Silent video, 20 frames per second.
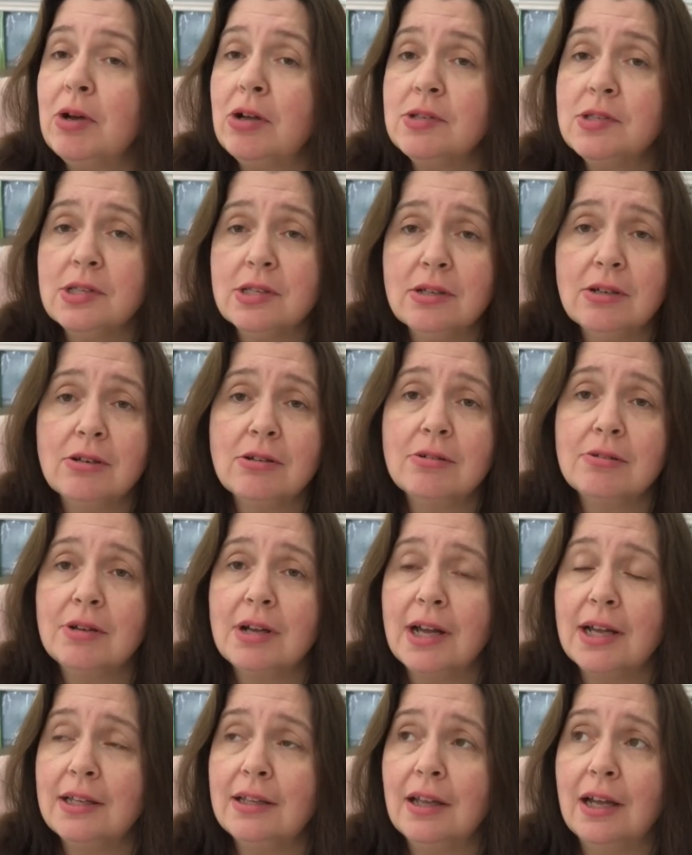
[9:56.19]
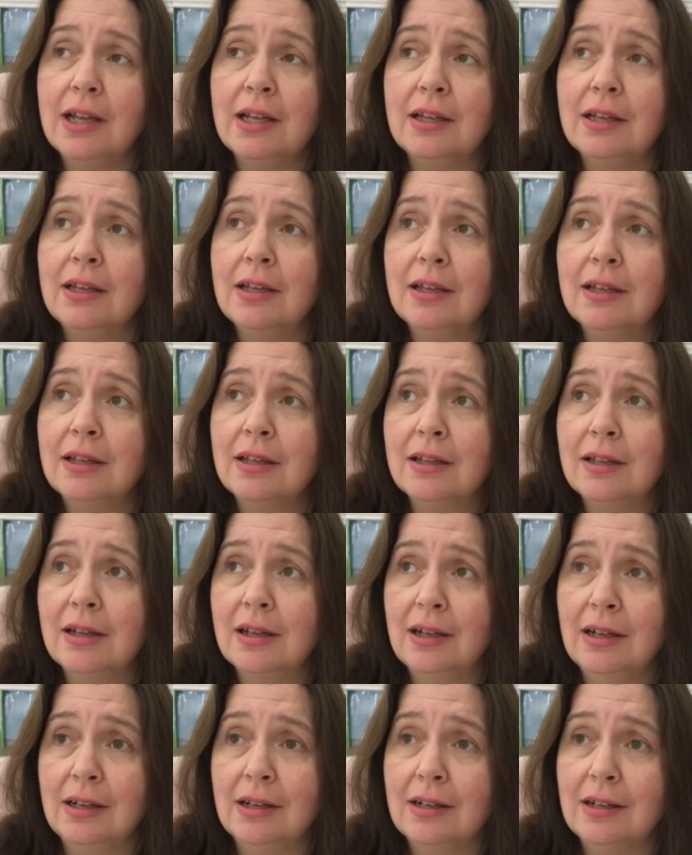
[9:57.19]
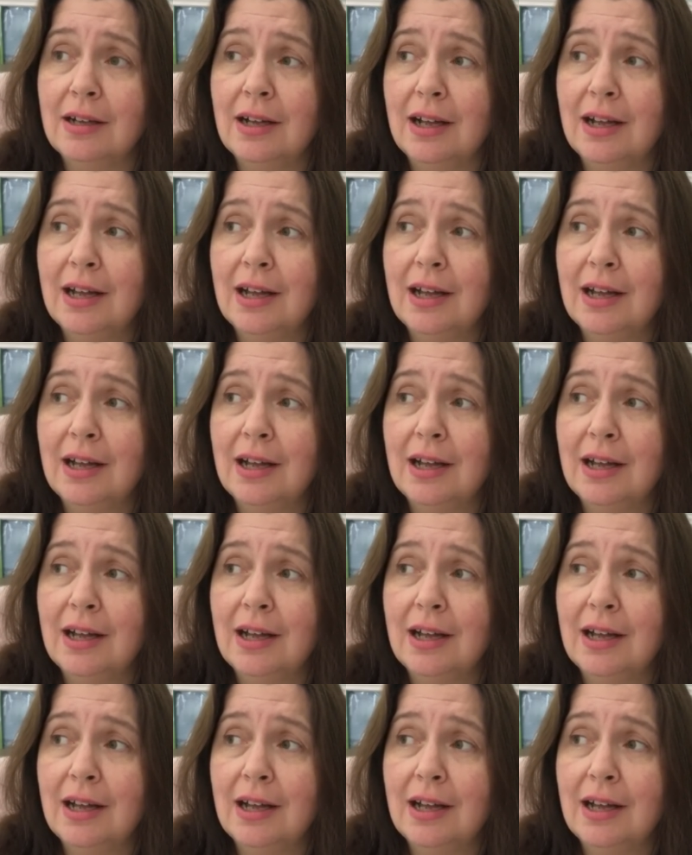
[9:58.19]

also I, I Uh,